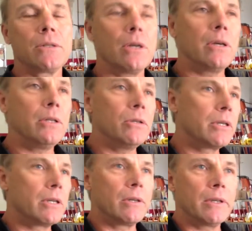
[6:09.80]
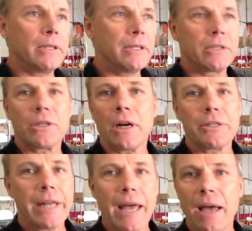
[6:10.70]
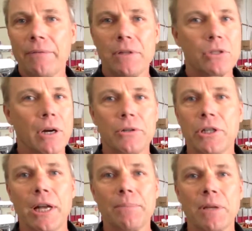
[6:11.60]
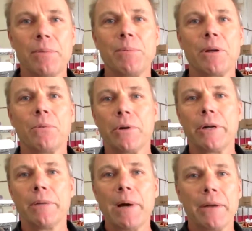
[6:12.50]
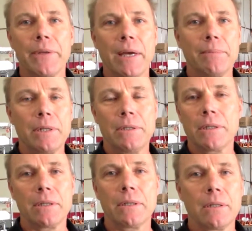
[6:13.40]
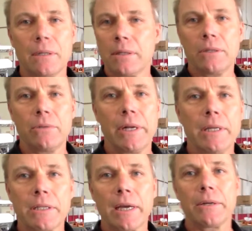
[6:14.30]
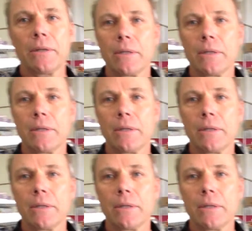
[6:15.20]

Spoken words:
So you can only discharge it half and charge it up. Some people are worried about that, but you can do any cycle.